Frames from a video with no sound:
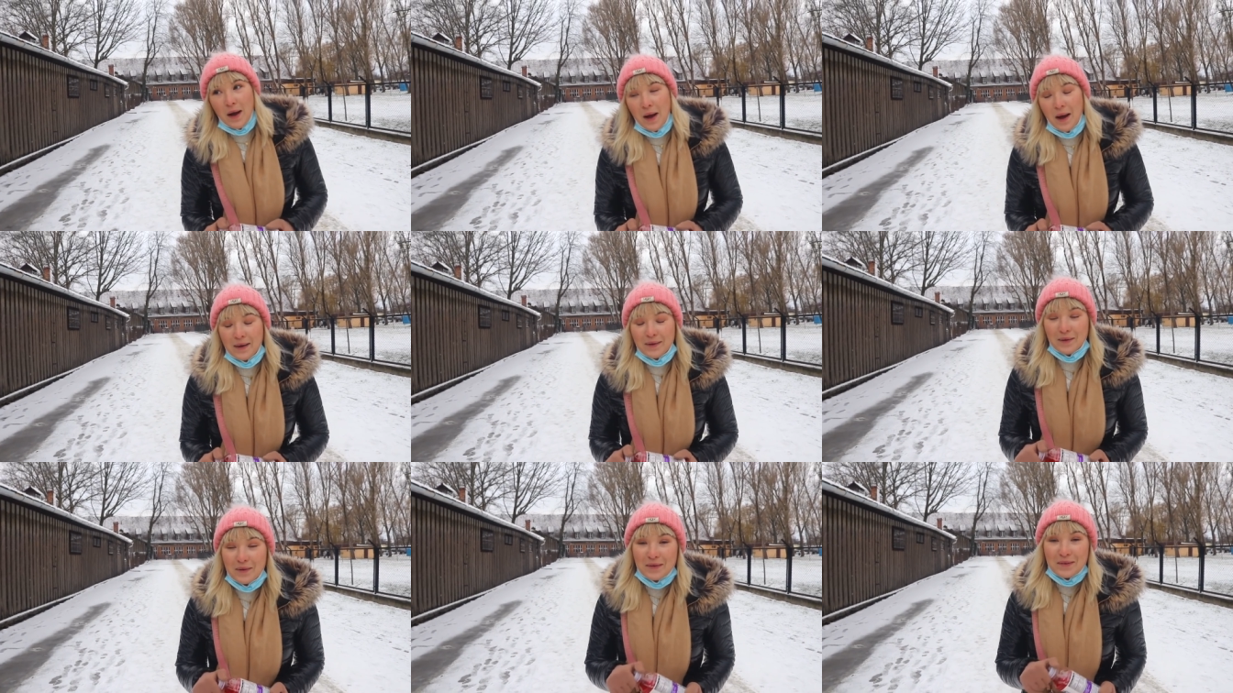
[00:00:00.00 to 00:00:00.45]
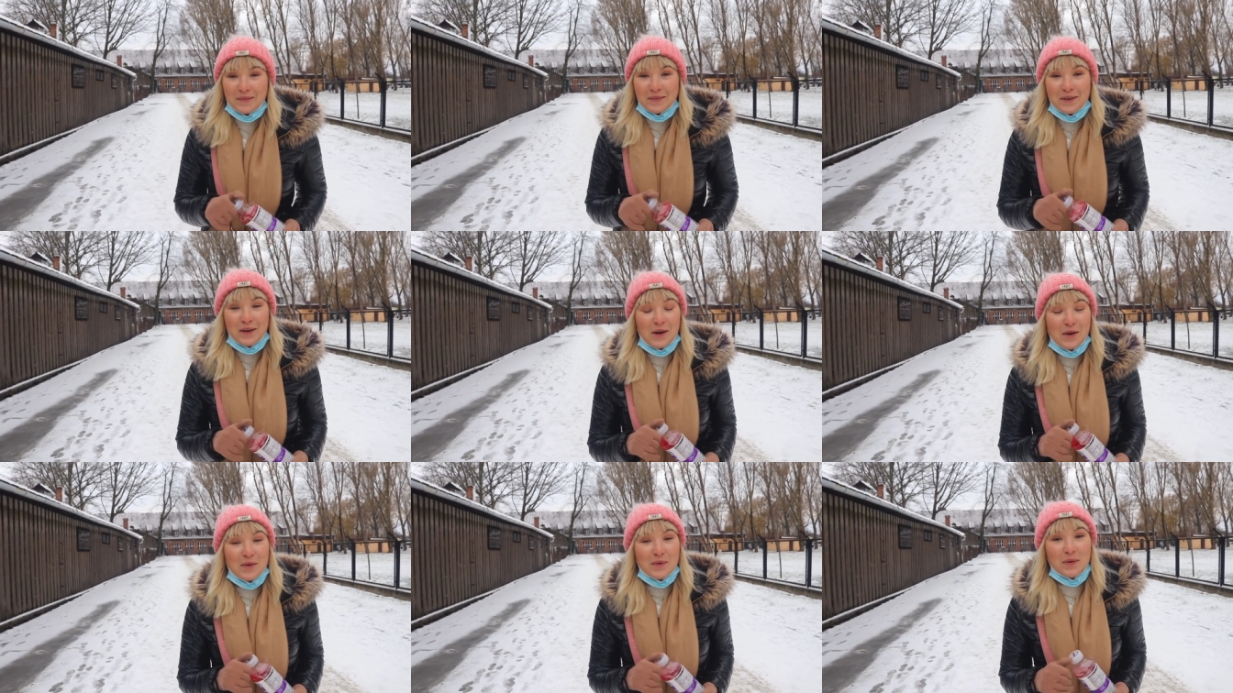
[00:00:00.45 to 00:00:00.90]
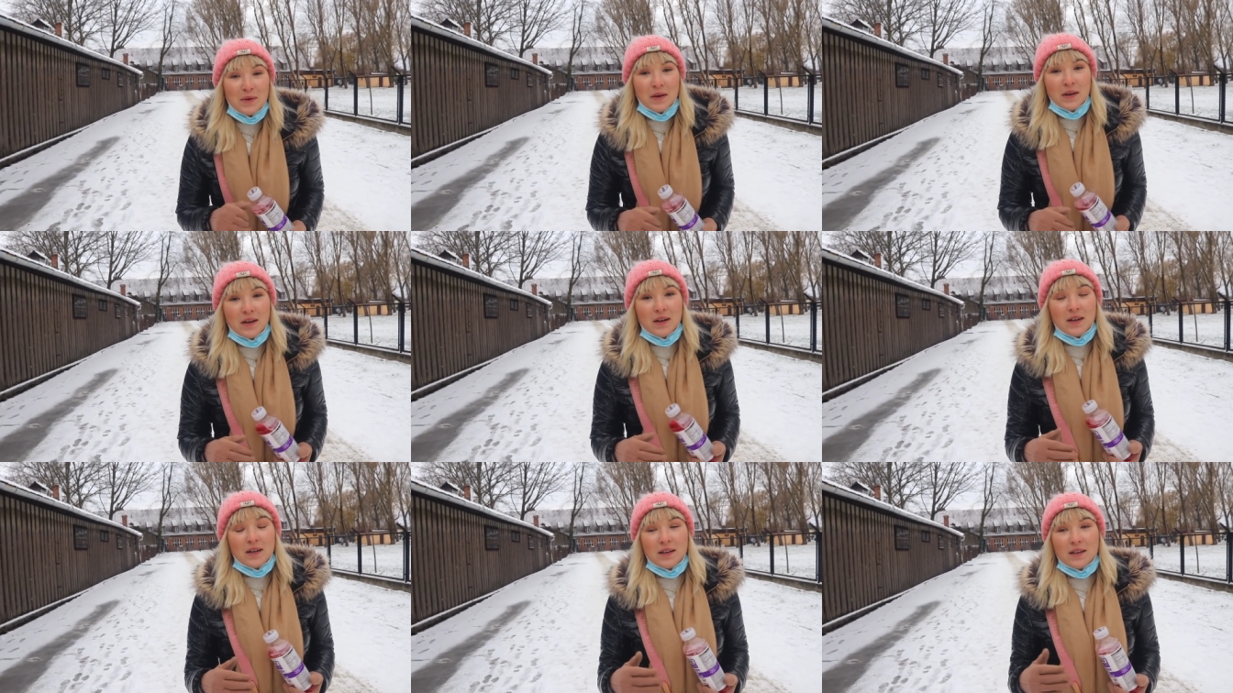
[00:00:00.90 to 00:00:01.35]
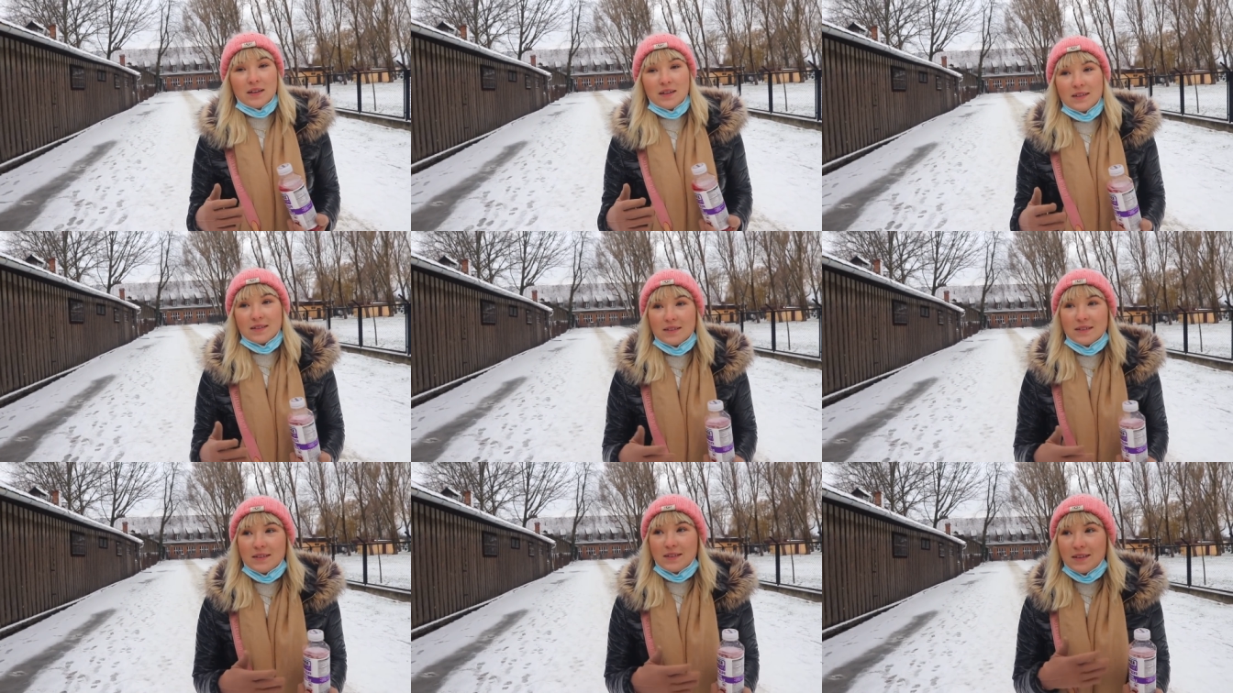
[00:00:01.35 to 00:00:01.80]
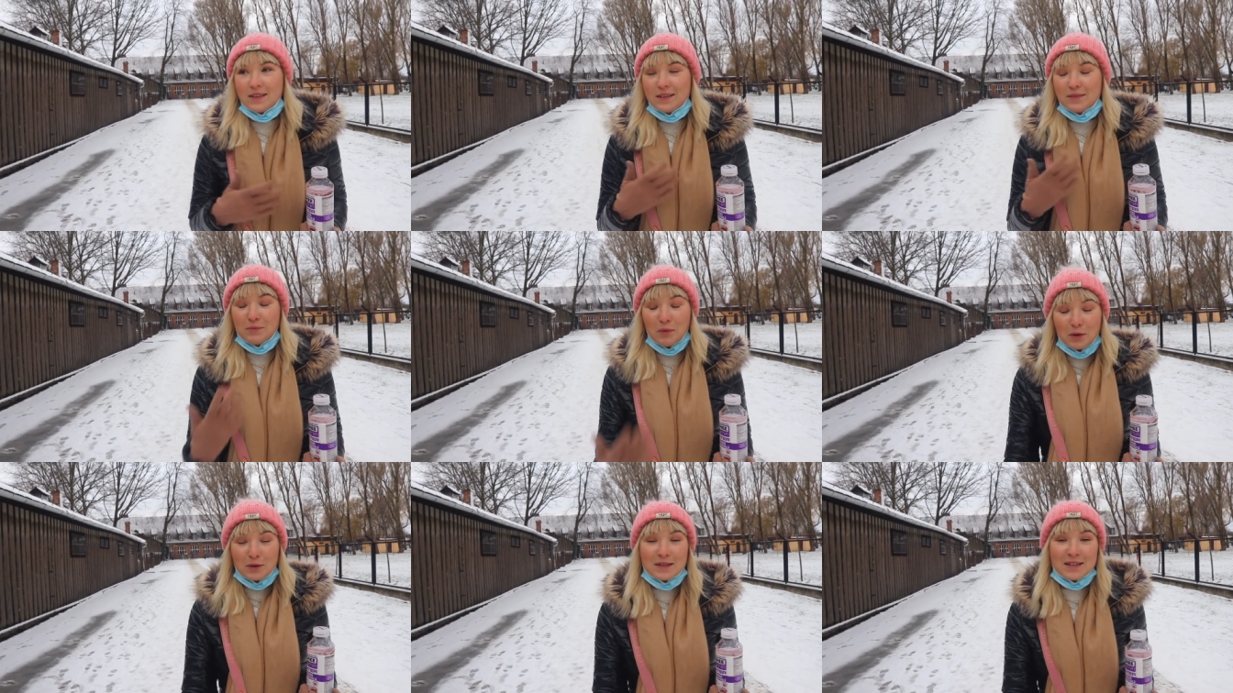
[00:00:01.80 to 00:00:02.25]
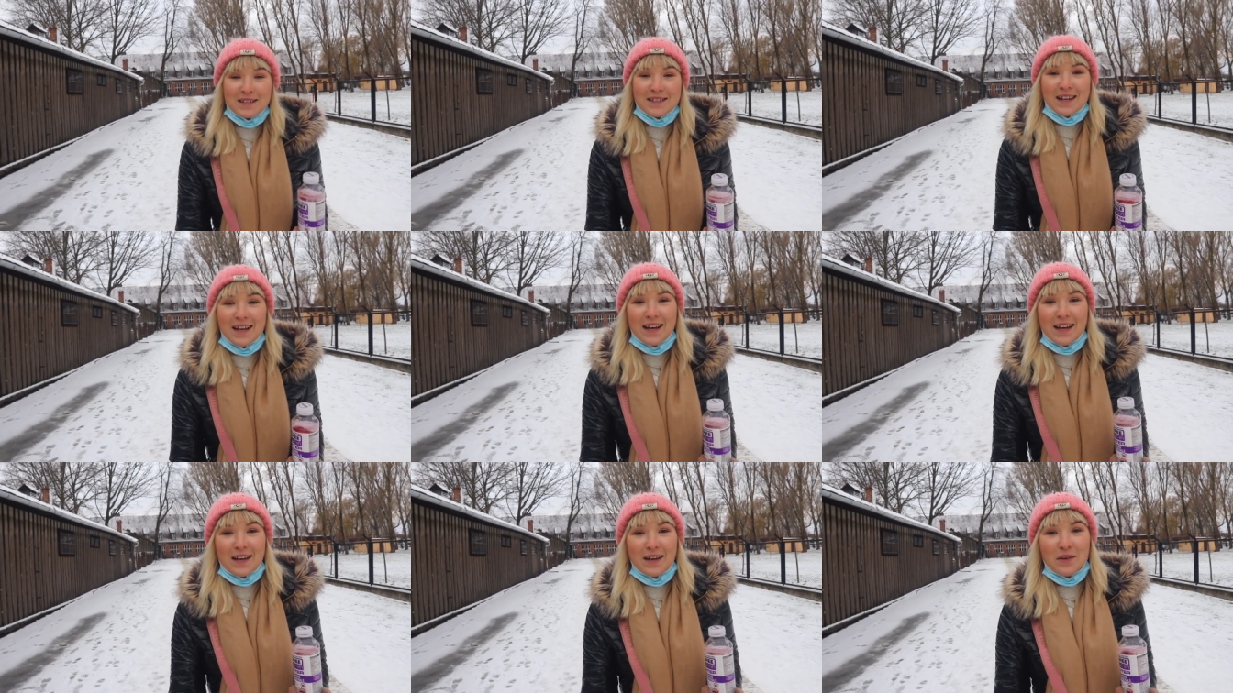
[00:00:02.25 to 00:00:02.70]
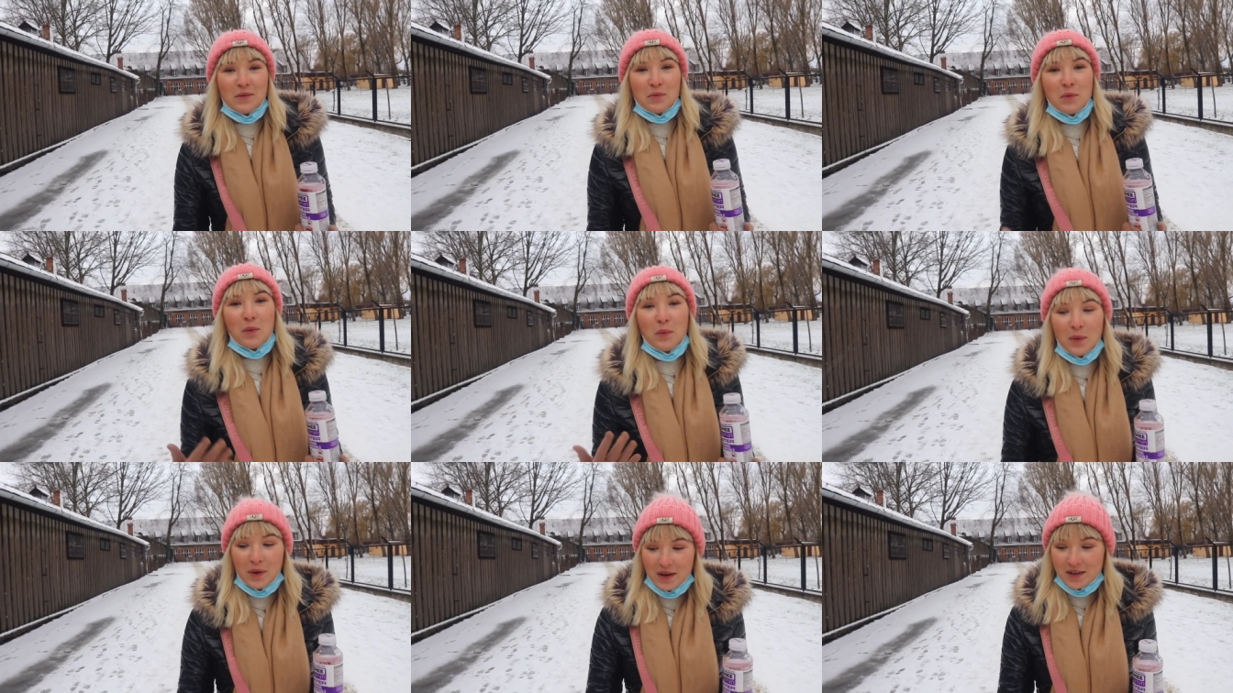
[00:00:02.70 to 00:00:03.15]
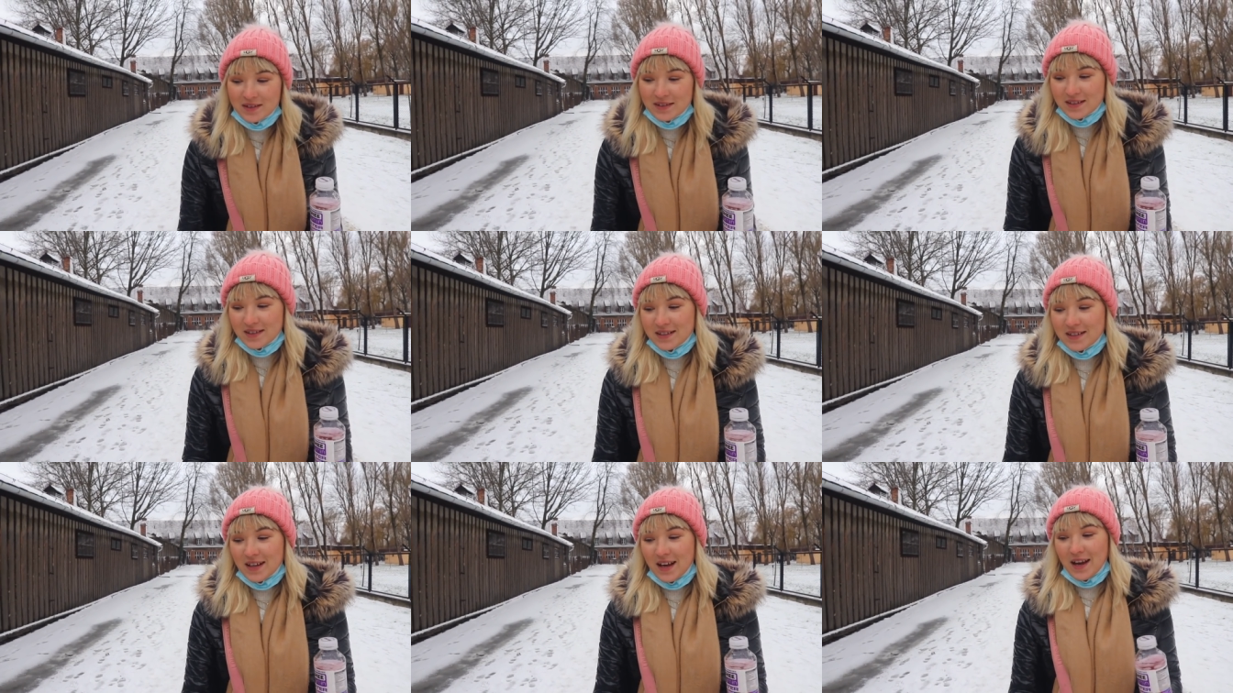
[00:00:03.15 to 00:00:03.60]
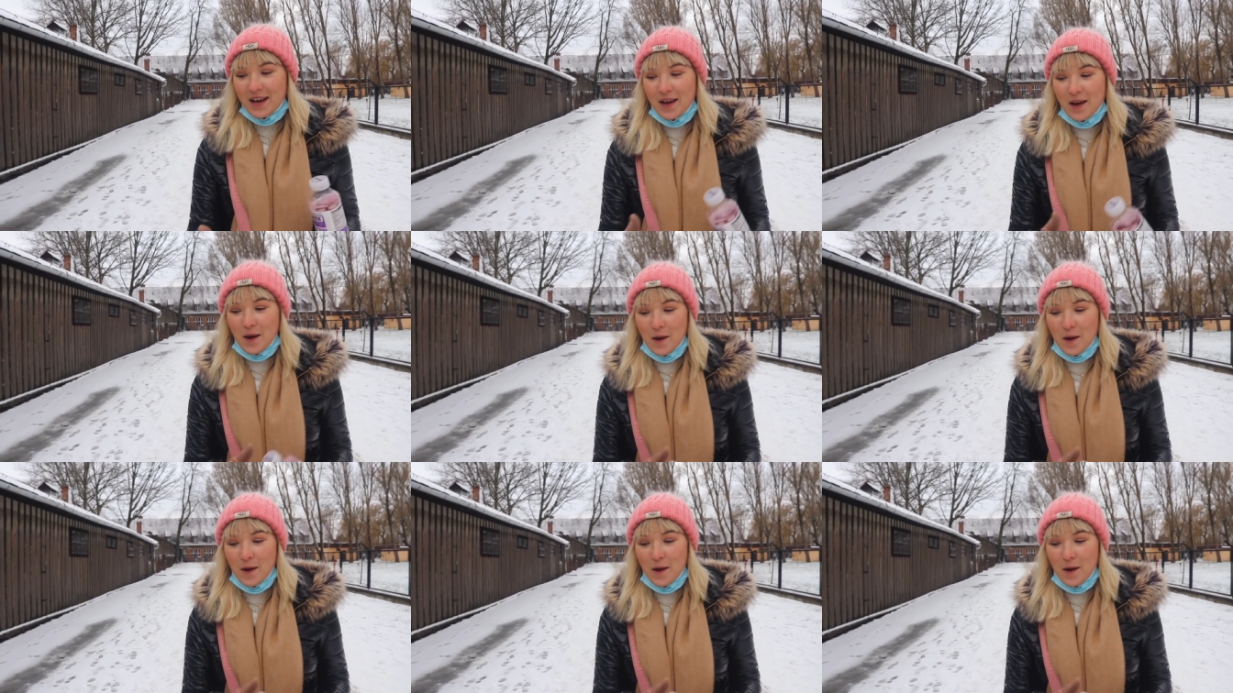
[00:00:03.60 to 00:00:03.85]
I don't even know what to say, what words to say.